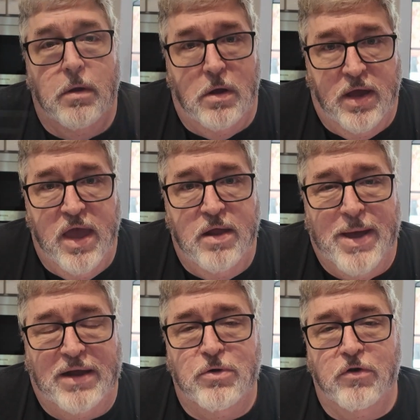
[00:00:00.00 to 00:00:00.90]
Again,
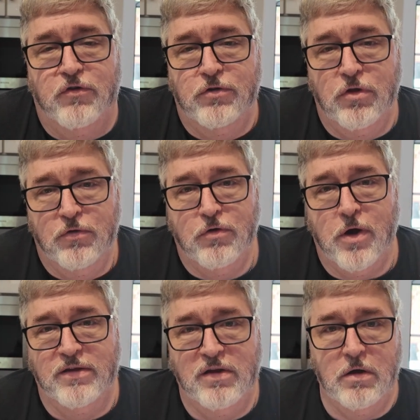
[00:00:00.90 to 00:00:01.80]
back to our 2
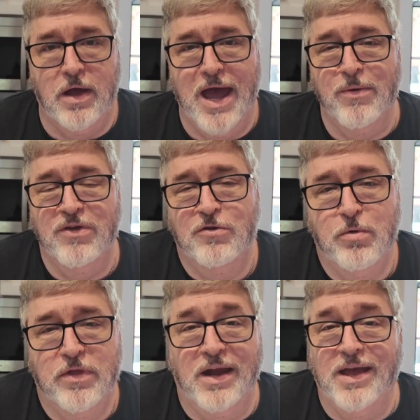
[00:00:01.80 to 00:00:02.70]
criteria. How easy
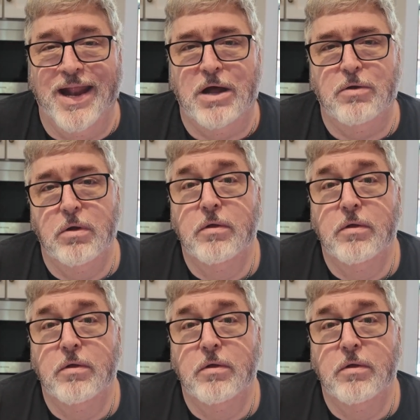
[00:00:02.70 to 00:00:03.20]
were they to get out?